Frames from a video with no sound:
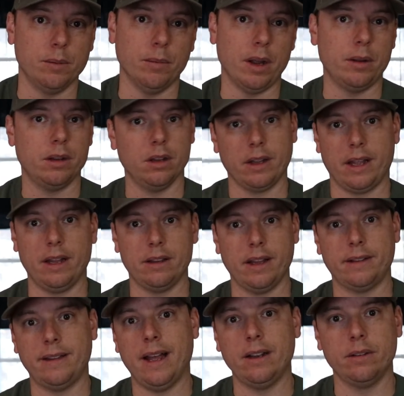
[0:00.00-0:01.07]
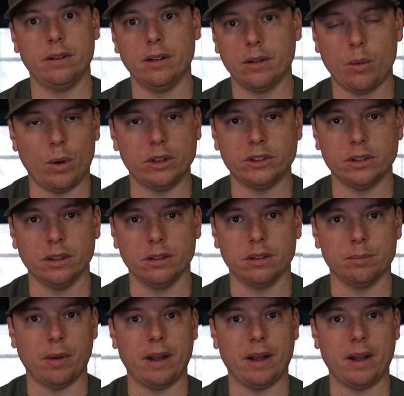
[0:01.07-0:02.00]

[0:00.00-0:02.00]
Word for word: You might get like ten questions.